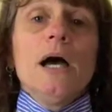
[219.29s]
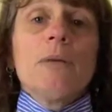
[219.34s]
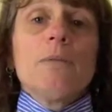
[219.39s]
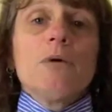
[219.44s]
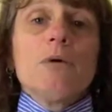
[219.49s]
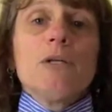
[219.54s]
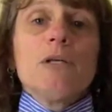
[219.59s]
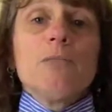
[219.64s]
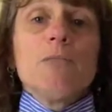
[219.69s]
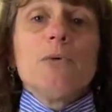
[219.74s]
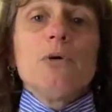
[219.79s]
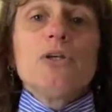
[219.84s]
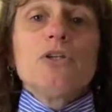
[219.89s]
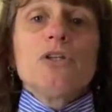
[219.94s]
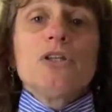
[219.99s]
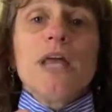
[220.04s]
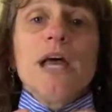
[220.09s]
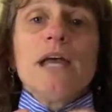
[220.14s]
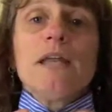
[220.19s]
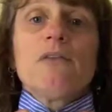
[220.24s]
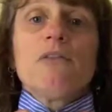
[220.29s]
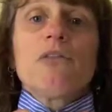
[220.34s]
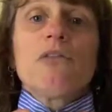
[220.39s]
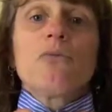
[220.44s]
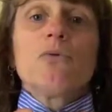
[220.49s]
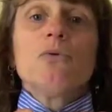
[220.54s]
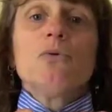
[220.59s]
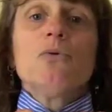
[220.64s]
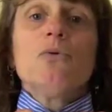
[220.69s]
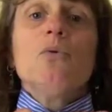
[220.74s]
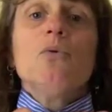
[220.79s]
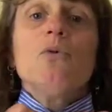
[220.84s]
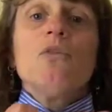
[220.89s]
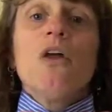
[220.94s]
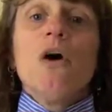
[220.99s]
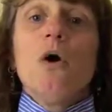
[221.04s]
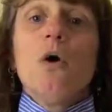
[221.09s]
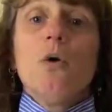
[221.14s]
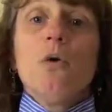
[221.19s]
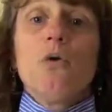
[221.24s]
I'm going to push that through
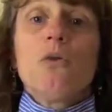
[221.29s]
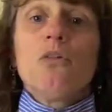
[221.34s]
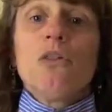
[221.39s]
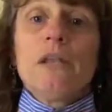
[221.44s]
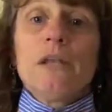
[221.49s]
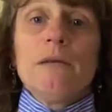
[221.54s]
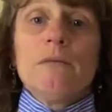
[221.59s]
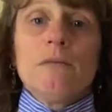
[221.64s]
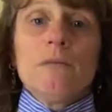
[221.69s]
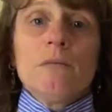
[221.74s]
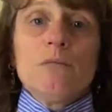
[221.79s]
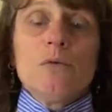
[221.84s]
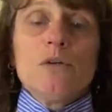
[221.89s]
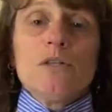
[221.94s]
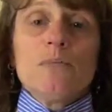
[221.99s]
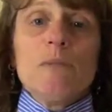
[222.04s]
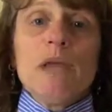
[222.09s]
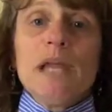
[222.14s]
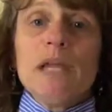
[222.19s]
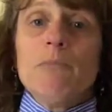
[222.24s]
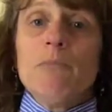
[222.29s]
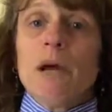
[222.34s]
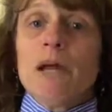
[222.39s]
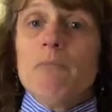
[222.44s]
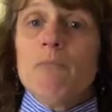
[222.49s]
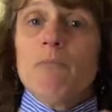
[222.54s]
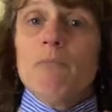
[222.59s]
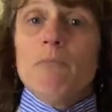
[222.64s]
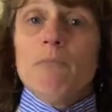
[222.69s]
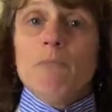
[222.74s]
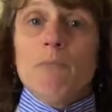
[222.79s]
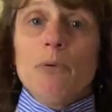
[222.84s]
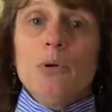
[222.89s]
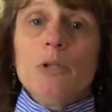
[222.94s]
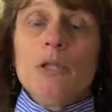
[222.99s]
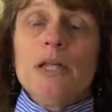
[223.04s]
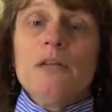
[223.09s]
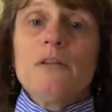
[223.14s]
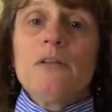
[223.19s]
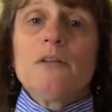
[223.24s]
the hole that was made by
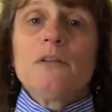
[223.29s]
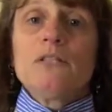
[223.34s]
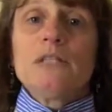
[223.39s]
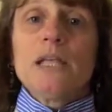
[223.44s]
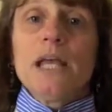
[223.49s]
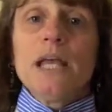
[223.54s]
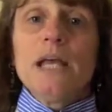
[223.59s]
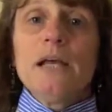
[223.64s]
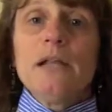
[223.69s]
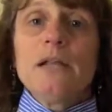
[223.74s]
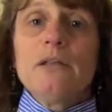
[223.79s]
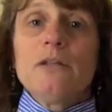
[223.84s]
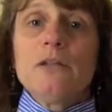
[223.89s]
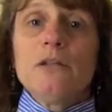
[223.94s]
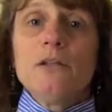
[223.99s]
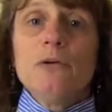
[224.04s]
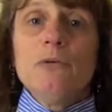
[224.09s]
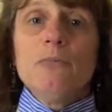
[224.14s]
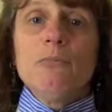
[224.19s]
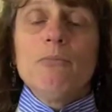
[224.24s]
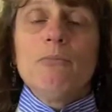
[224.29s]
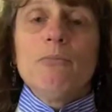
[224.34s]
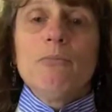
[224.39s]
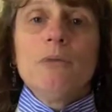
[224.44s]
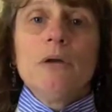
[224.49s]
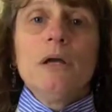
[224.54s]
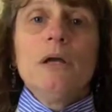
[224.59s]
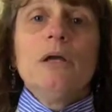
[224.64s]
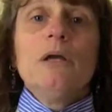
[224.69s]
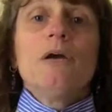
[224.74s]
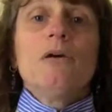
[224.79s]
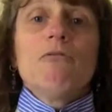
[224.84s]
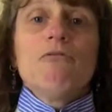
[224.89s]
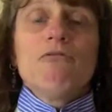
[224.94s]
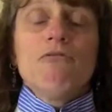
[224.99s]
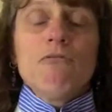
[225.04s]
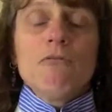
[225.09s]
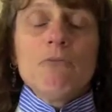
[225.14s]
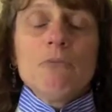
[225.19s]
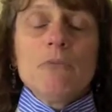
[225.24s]
pulling the tail and the loop
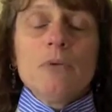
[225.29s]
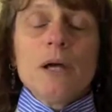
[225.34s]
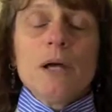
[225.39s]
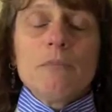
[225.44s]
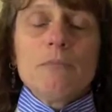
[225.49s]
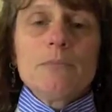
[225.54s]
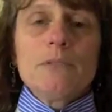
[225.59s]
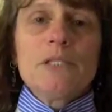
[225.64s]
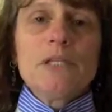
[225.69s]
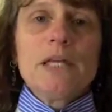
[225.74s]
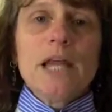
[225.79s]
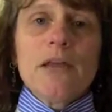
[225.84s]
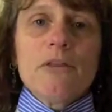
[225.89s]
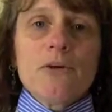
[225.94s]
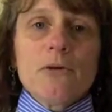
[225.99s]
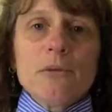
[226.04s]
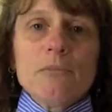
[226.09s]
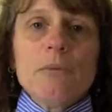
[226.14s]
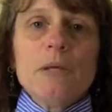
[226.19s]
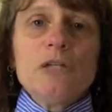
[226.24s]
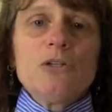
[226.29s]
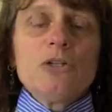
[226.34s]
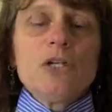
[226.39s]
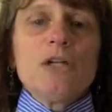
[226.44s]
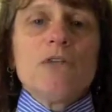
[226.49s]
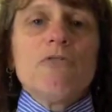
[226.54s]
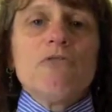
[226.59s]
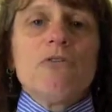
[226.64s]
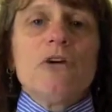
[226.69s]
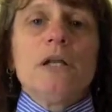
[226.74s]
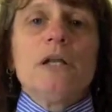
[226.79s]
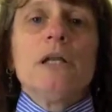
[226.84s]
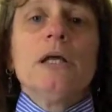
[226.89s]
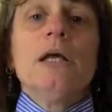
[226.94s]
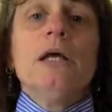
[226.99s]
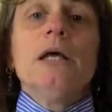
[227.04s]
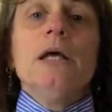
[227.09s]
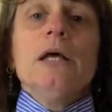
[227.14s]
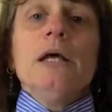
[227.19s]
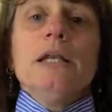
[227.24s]
together and pinching in front.
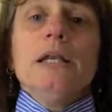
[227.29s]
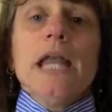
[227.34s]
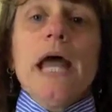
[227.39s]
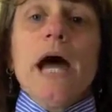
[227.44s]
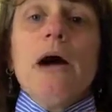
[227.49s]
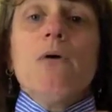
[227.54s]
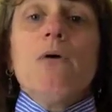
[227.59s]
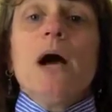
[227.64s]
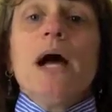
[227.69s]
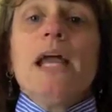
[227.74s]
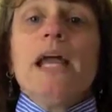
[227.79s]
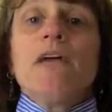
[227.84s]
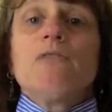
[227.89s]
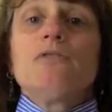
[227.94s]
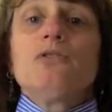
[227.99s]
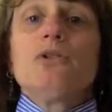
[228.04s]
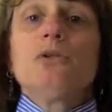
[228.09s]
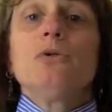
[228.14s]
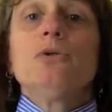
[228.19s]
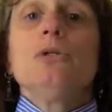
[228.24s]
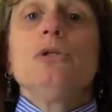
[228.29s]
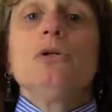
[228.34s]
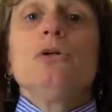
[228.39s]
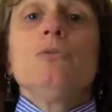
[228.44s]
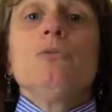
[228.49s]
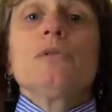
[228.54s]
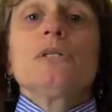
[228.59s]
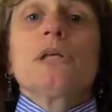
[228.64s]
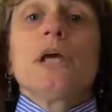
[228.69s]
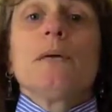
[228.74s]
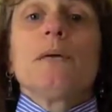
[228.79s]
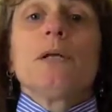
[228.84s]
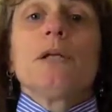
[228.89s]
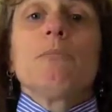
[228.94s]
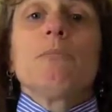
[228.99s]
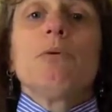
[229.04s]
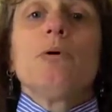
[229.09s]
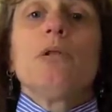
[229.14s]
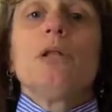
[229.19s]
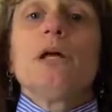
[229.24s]
Now I have two loops. I'm going
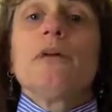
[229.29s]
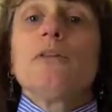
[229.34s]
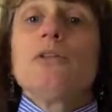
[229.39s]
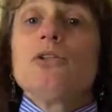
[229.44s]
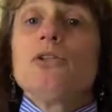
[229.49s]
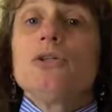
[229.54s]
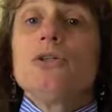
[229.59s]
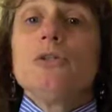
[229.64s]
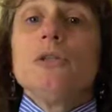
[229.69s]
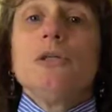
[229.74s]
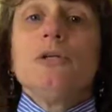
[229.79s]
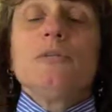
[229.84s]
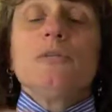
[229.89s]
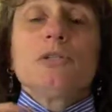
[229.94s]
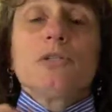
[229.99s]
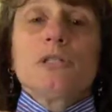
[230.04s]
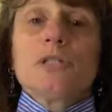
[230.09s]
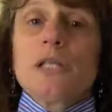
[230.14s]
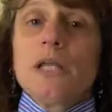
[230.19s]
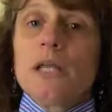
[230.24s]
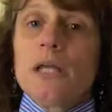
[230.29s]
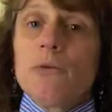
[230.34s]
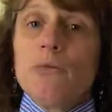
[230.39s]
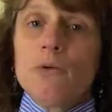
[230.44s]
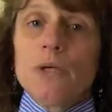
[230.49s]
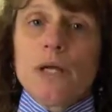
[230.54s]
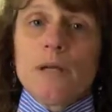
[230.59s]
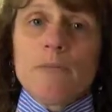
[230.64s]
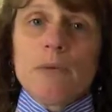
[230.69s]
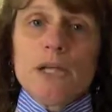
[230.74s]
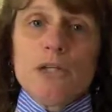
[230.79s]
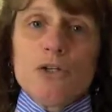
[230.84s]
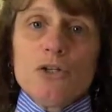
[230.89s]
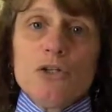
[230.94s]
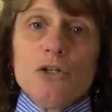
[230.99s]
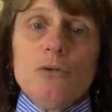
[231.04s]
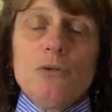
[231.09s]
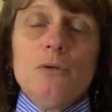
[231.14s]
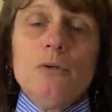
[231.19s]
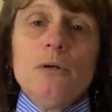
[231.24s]
to pull on the two loops just like I would on my
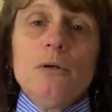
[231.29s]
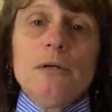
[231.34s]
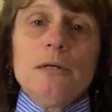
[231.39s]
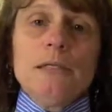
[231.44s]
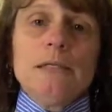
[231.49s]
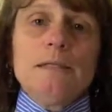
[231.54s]
shoe.